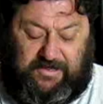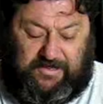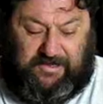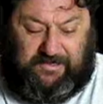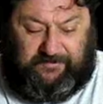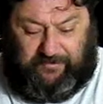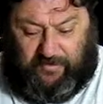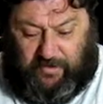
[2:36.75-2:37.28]

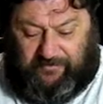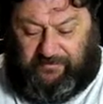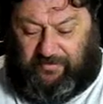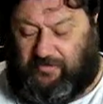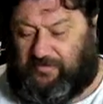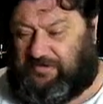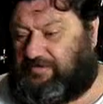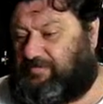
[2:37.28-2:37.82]
I've
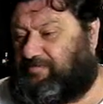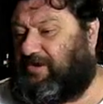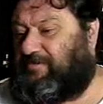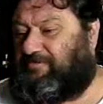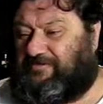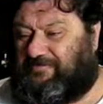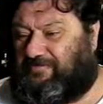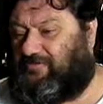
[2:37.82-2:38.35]
looked,
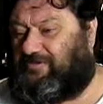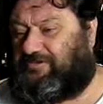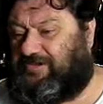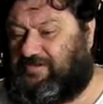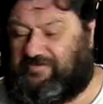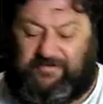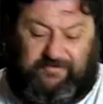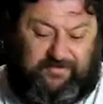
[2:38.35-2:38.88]
people have looked,
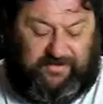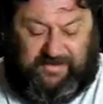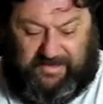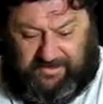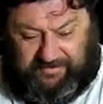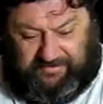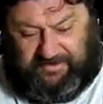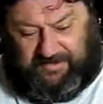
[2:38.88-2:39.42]
they
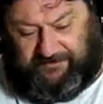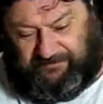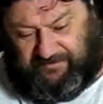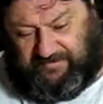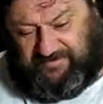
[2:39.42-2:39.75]
aren't there.